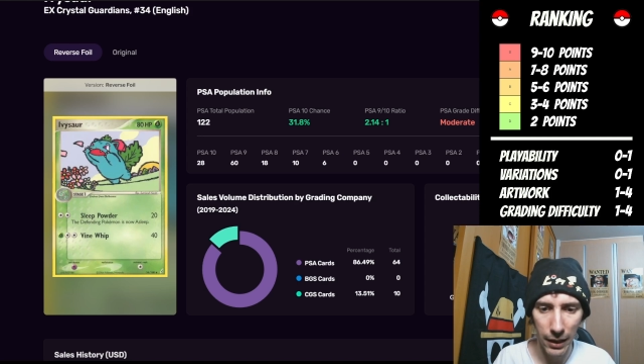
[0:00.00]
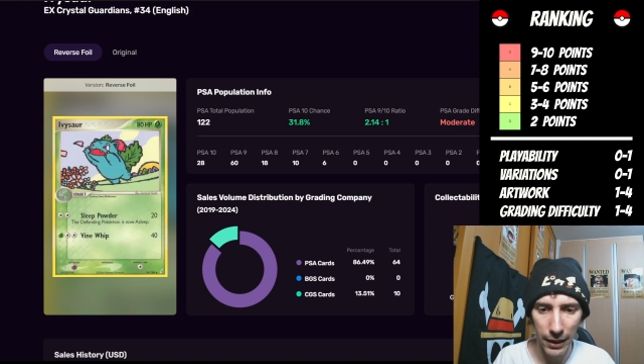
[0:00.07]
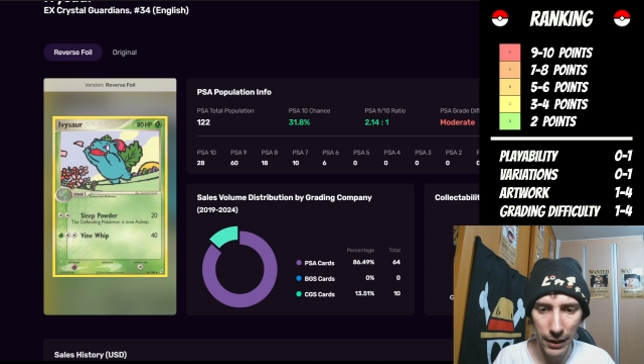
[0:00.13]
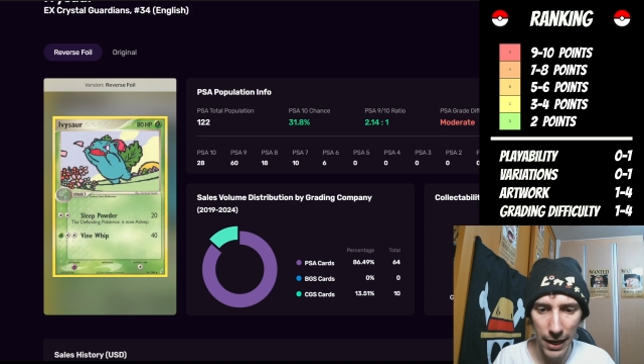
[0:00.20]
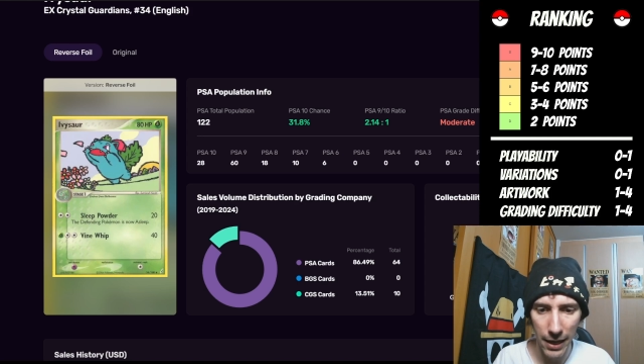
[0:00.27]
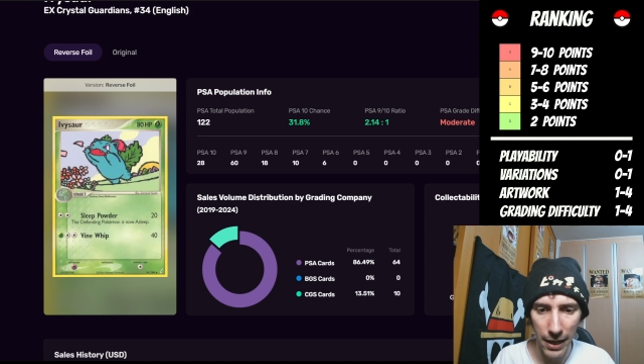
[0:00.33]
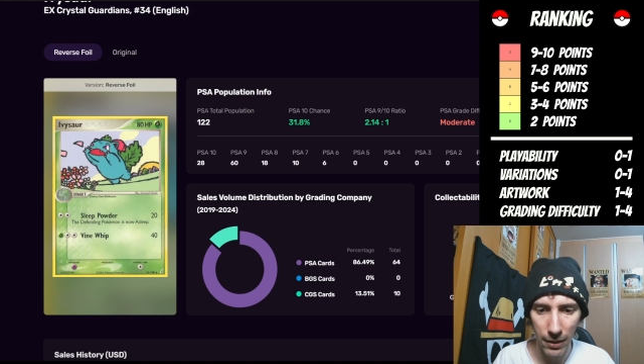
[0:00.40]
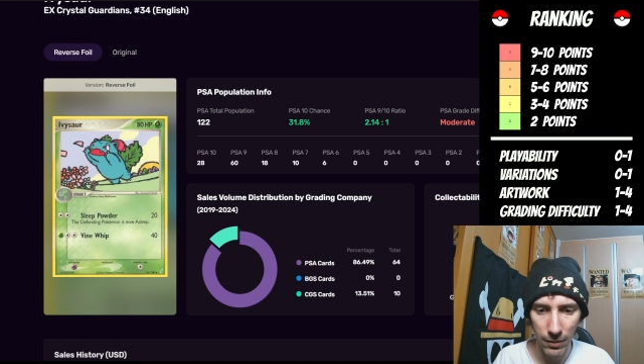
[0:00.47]

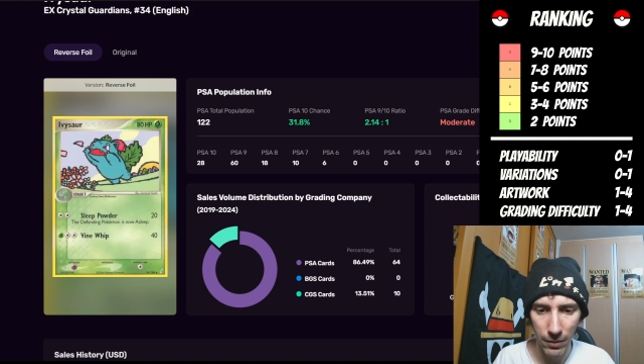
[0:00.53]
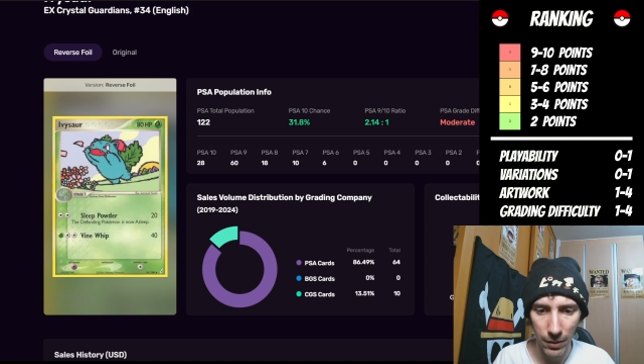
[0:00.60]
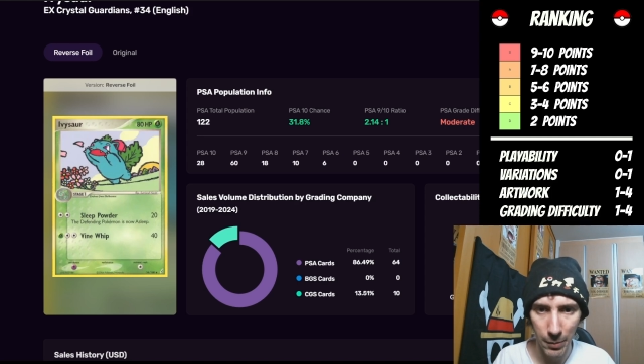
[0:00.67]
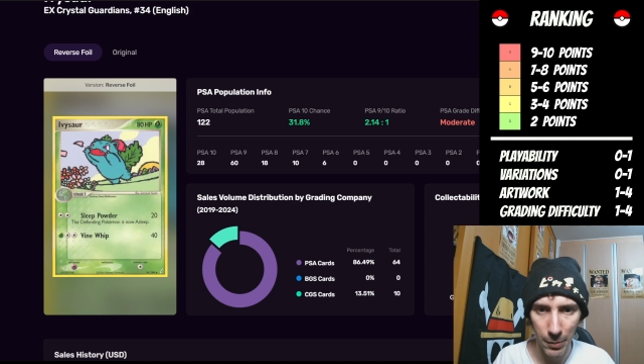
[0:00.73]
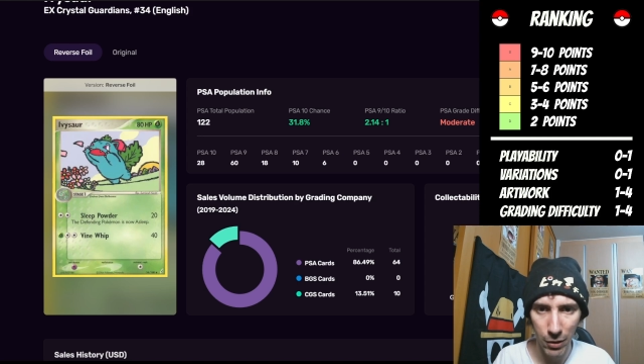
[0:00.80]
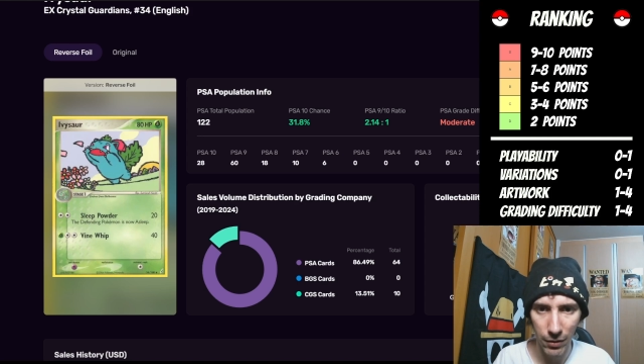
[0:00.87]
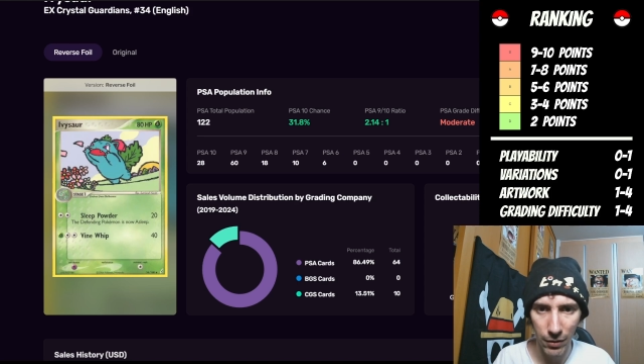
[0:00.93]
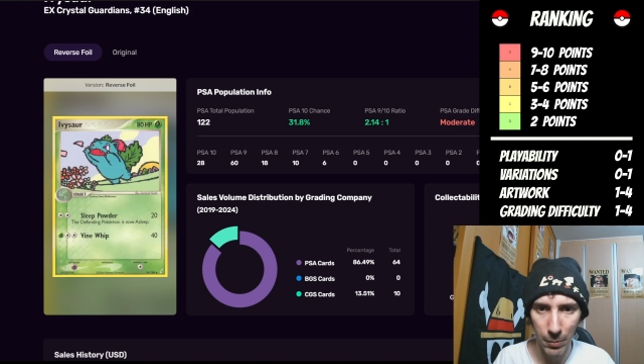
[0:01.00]
again, let
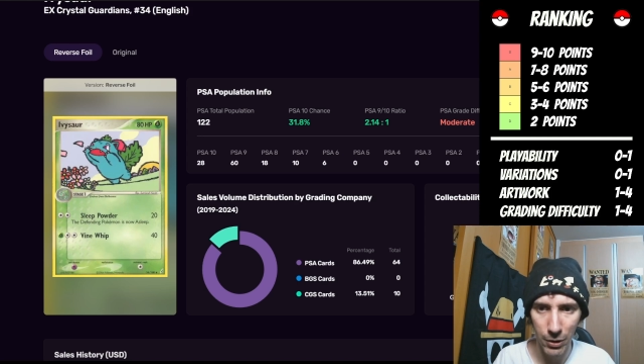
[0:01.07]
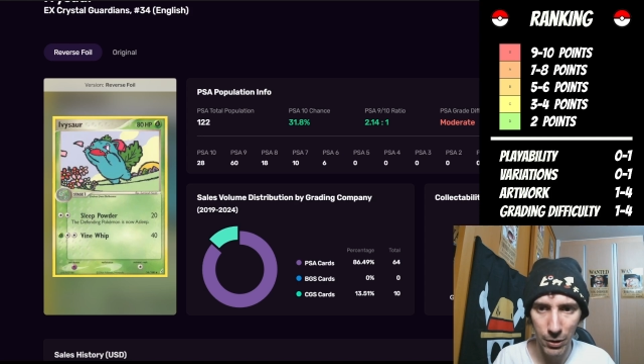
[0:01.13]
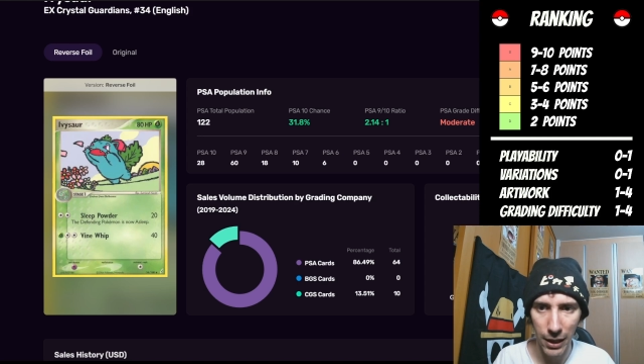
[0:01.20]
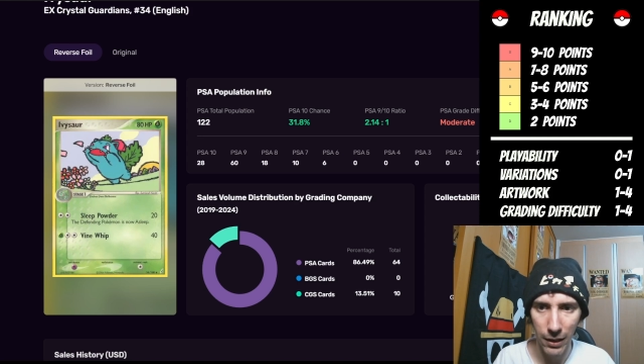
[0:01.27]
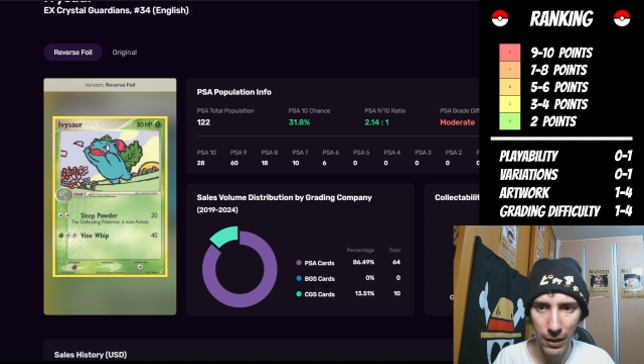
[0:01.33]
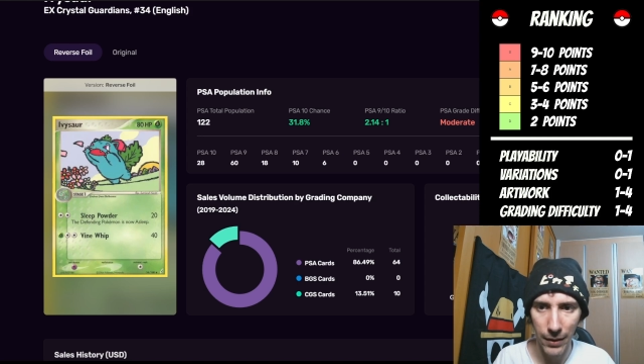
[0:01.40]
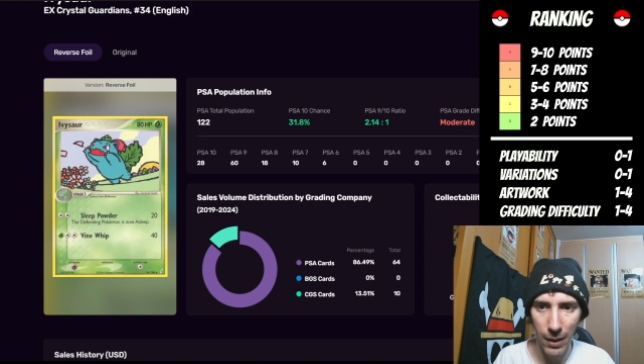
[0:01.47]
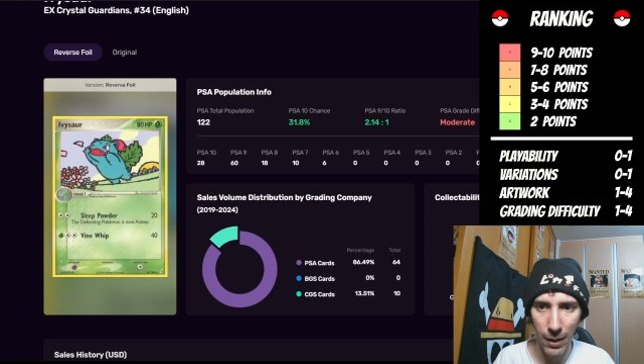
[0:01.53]
me just double
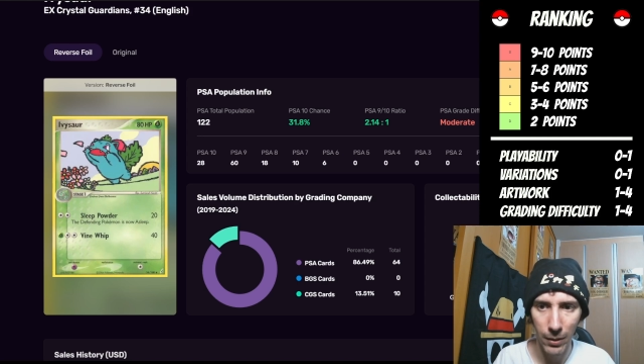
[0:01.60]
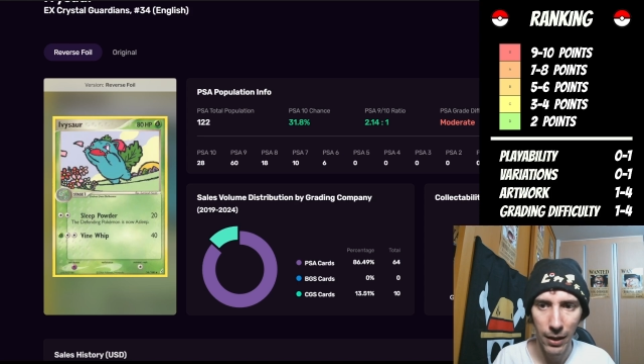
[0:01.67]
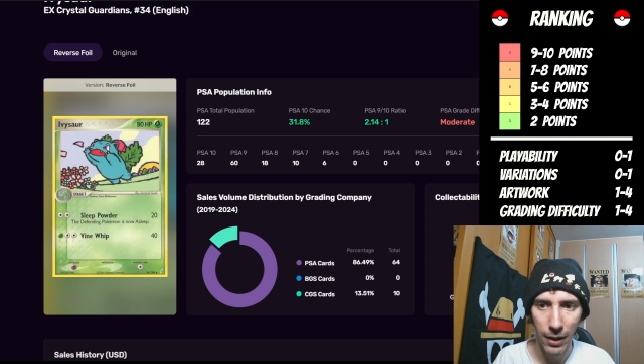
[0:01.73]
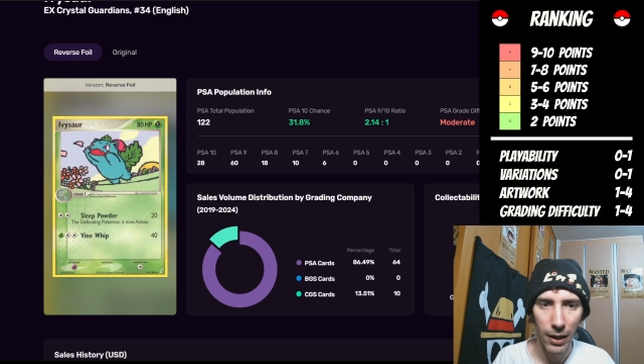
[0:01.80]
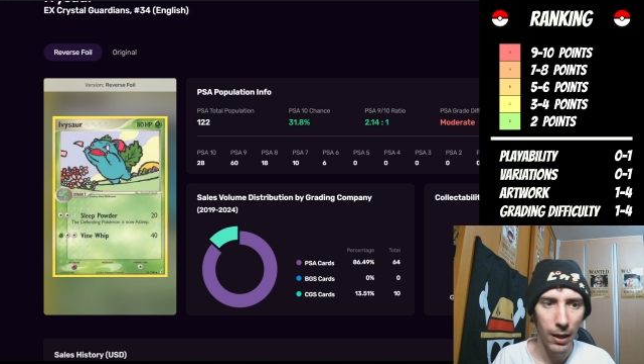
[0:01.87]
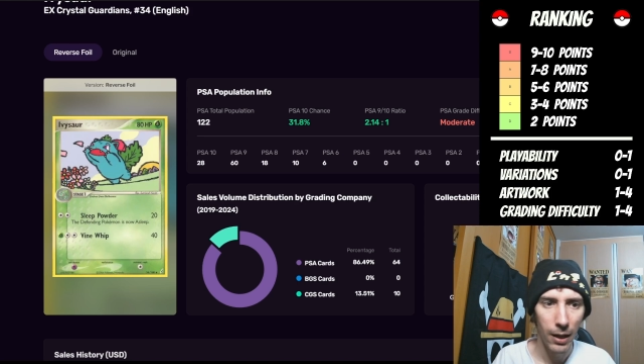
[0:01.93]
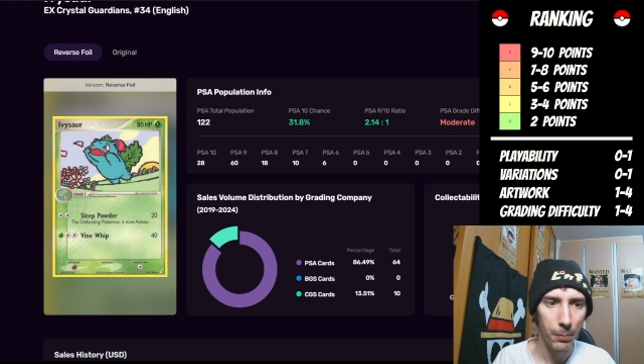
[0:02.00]
check on that one.